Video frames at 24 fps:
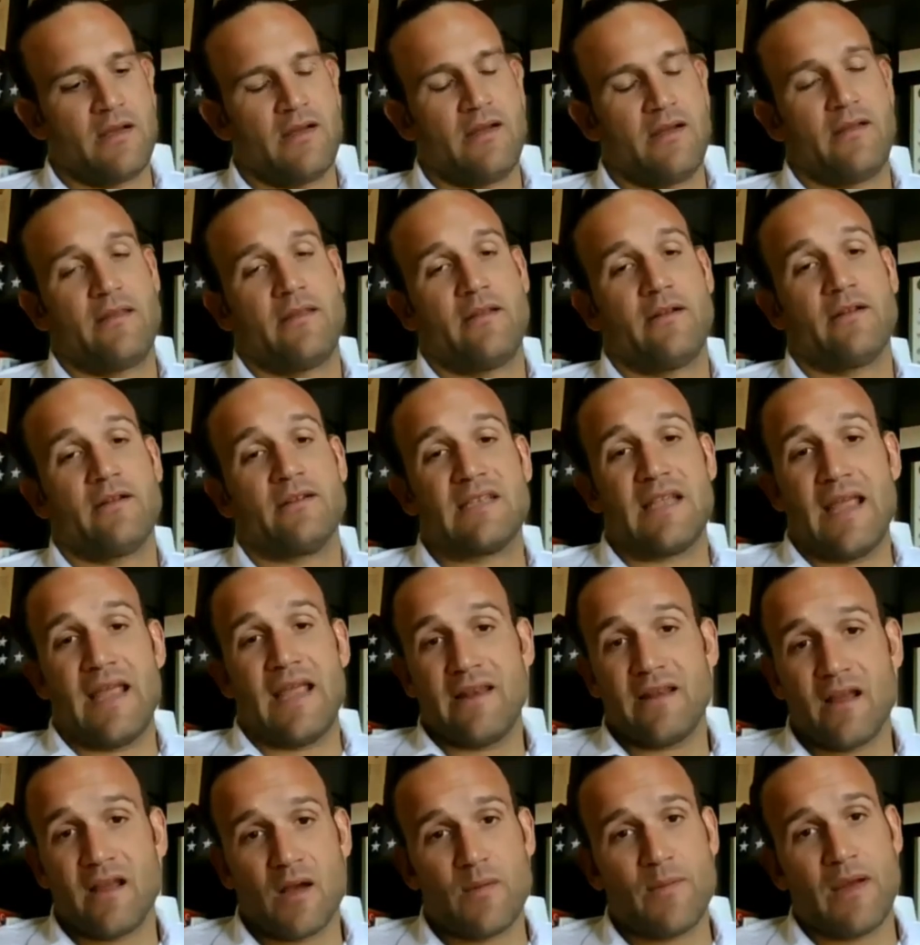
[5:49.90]
There is
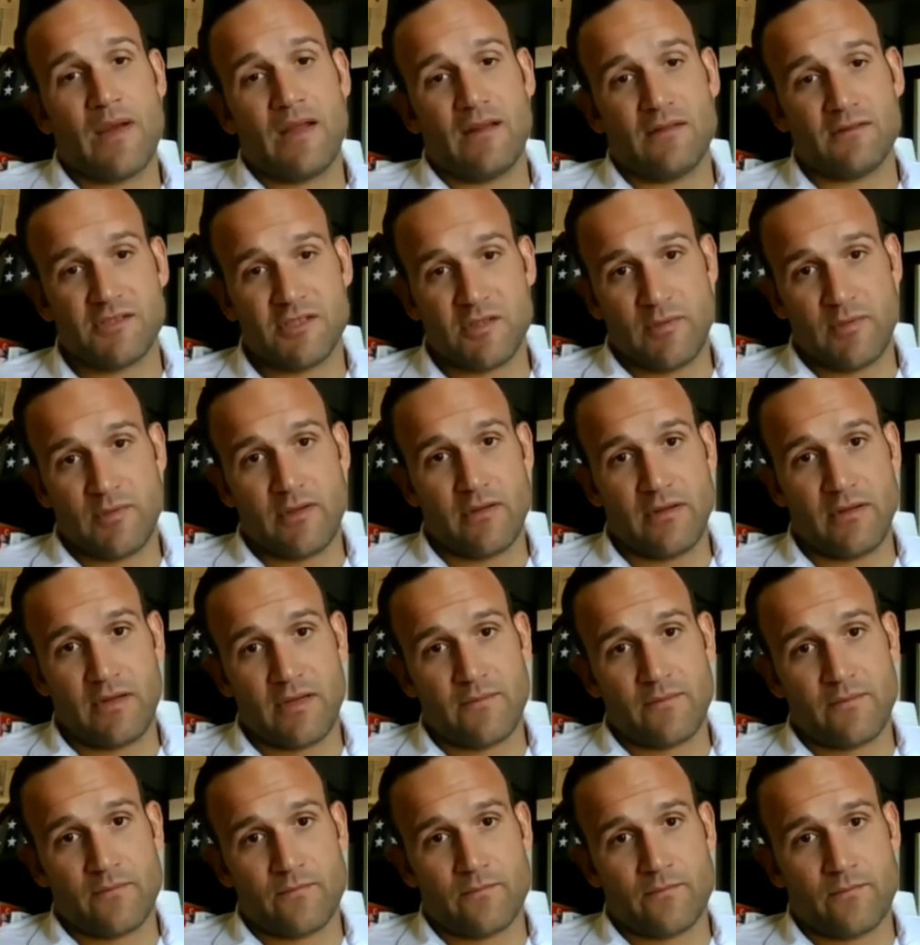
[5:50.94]
income eligibility
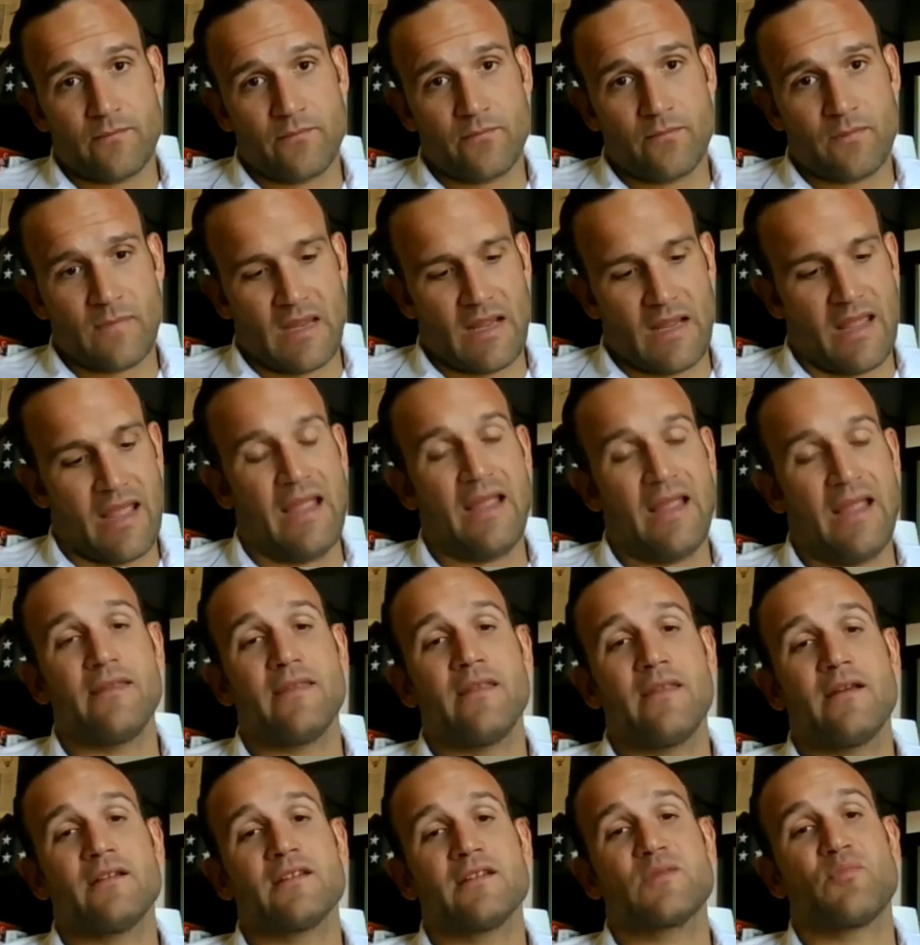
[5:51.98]
and
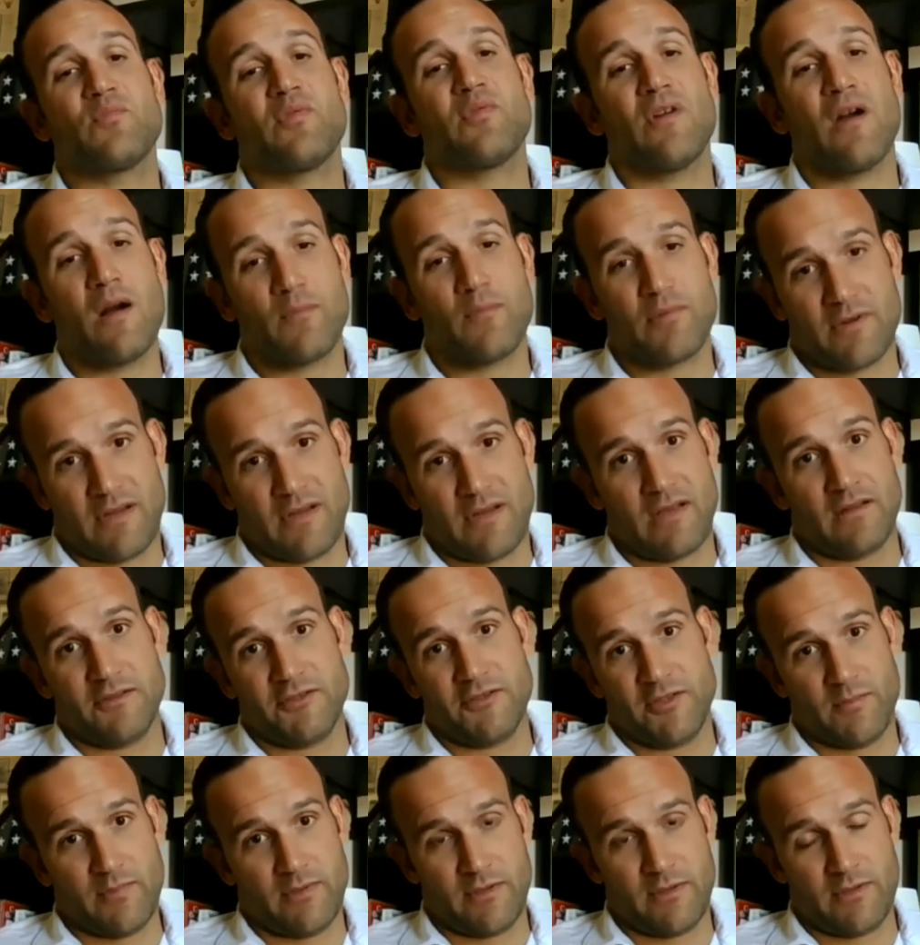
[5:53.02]
there's property
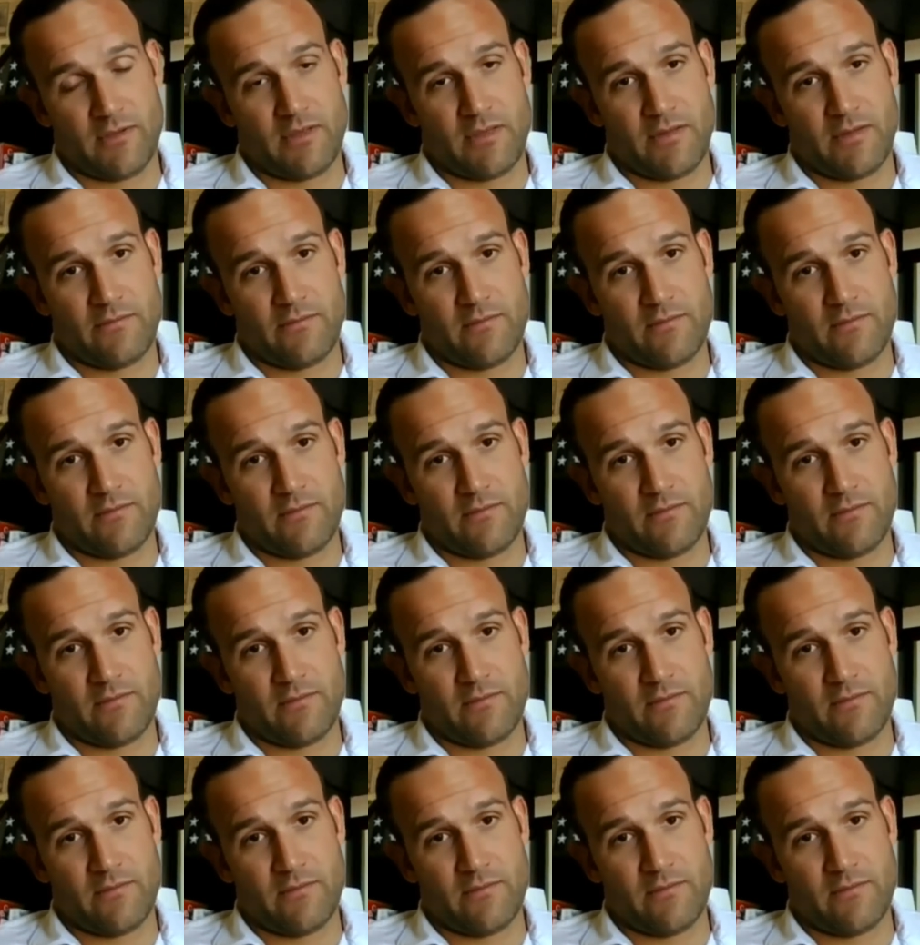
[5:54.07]
eligibility.